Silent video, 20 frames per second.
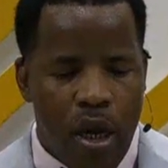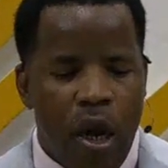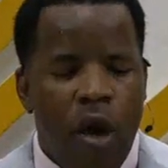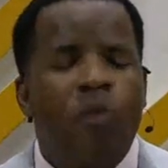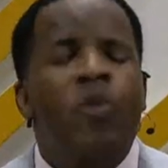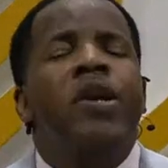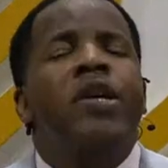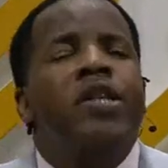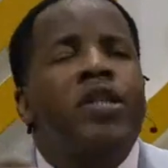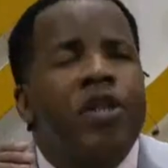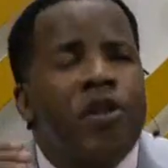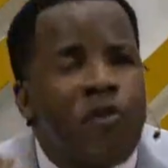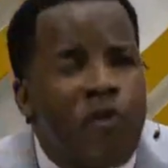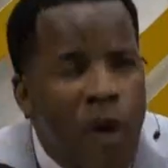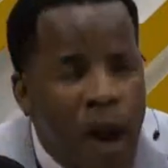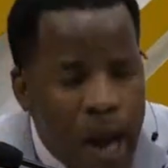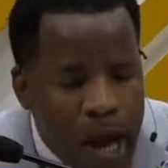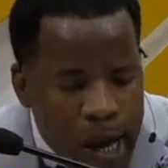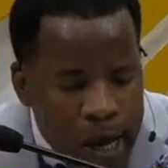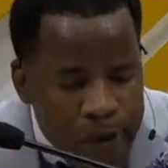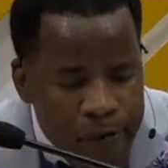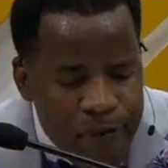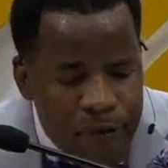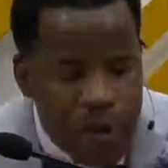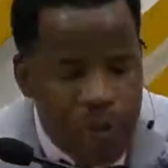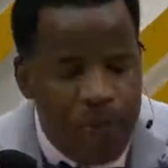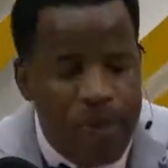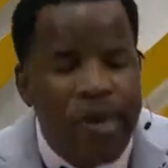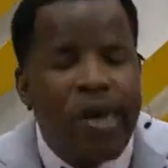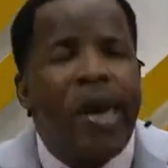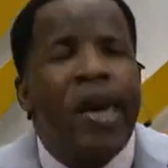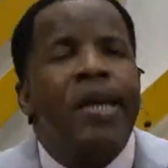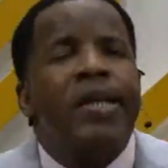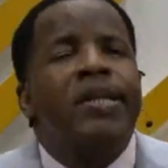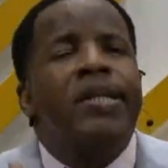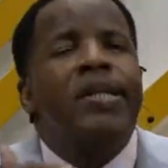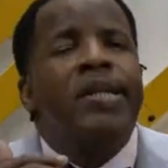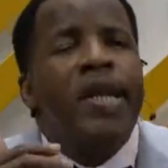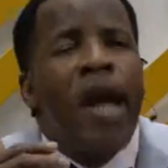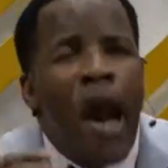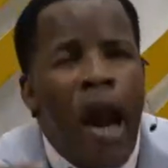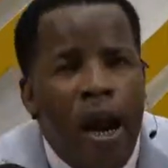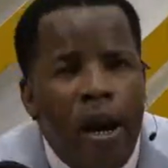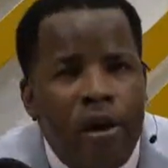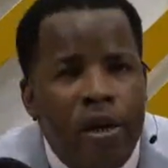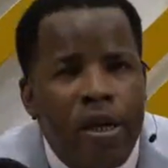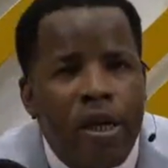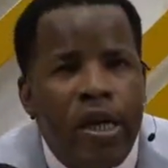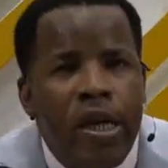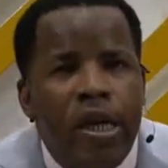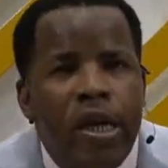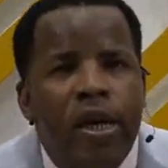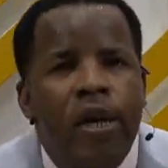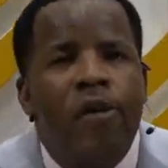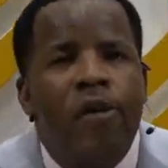We strive to be entirely